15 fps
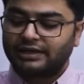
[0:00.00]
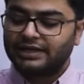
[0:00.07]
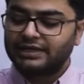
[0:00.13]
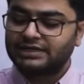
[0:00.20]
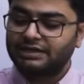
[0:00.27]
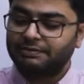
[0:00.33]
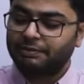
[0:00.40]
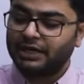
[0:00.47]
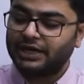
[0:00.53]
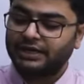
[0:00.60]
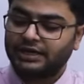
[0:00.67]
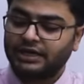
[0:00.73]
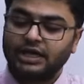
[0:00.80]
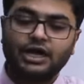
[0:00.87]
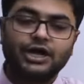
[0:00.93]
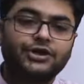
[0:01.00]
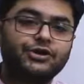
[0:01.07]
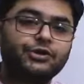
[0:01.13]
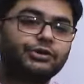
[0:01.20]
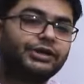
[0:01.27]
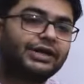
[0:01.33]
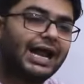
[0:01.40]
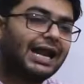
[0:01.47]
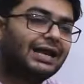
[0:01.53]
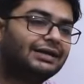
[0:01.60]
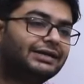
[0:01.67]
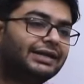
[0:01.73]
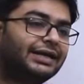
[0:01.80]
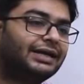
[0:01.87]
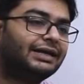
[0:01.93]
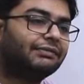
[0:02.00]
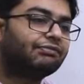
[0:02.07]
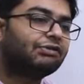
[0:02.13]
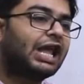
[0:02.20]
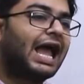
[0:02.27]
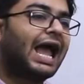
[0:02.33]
discipline, neutrality,